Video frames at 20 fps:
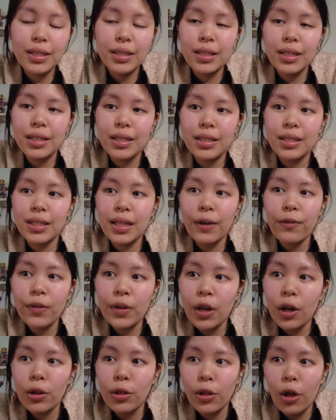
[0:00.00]
This is definitely
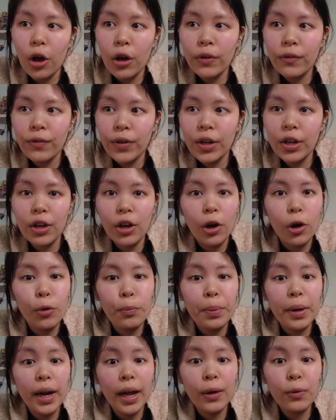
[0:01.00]
a long video,
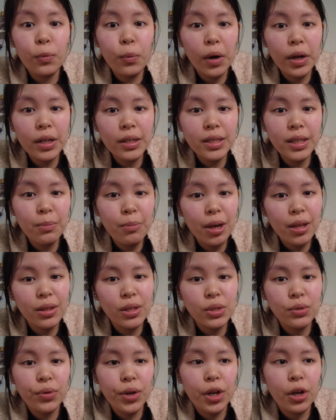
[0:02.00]
but I wanted to make
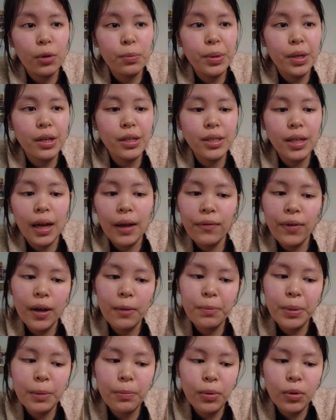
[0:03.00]
this video because I've
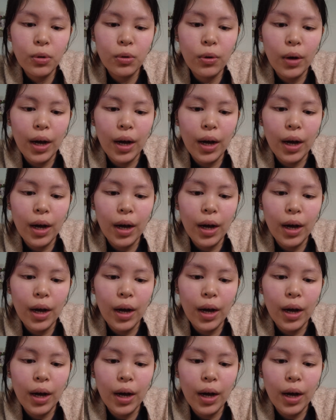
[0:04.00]
had people who